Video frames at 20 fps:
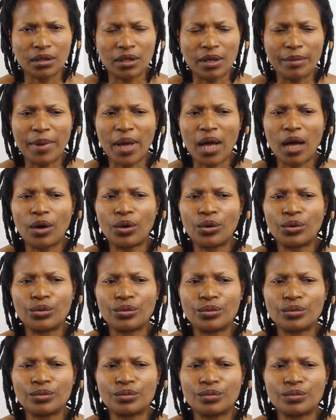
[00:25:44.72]
about
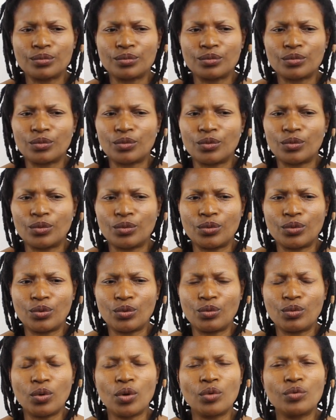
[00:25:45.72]

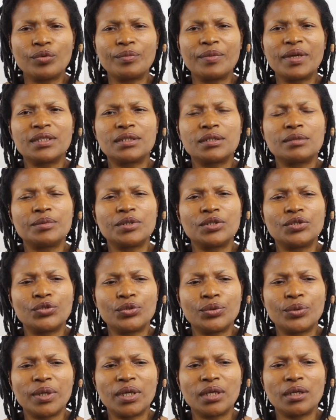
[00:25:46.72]
what we're meant to be
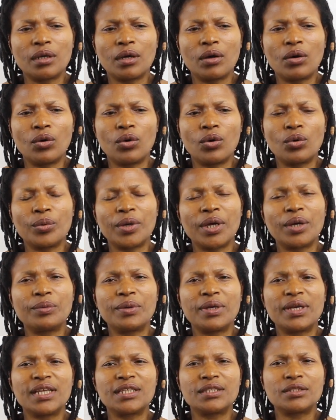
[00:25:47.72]
doing or where
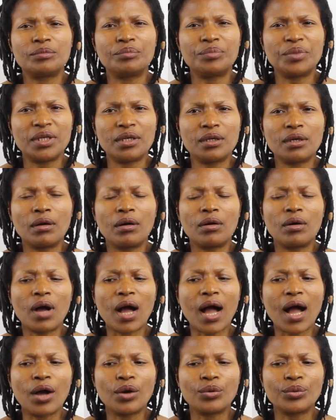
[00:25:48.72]
we need to be or
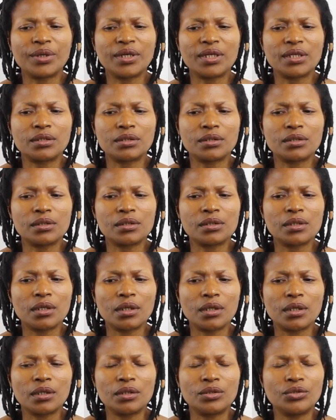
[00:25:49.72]
how we need to
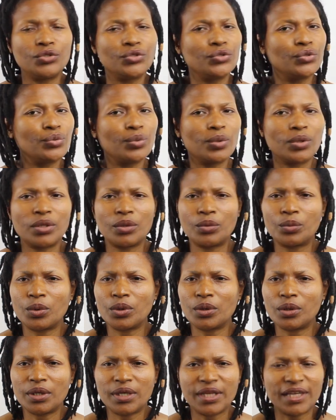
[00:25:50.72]
do
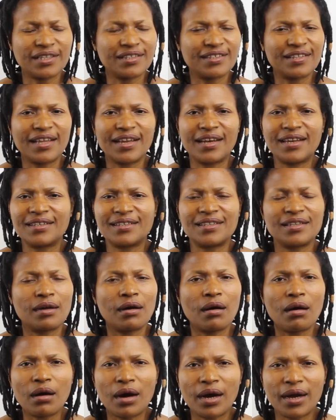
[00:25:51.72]
what it is that is in
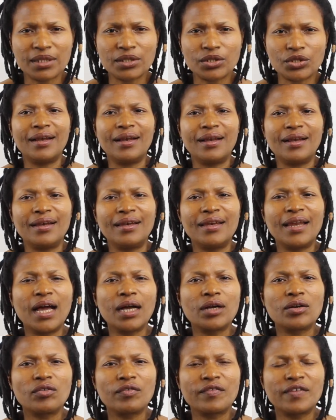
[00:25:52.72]
our heart.
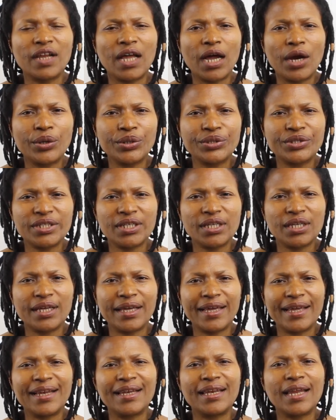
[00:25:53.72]
Lack of
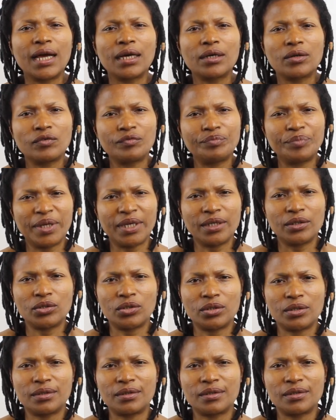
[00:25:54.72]
clarity and lack of
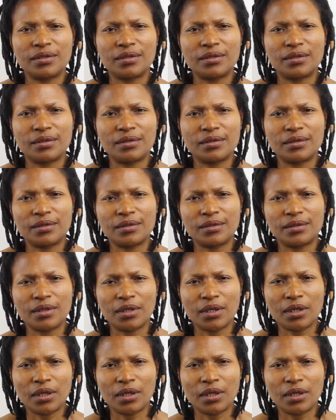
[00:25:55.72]
patience.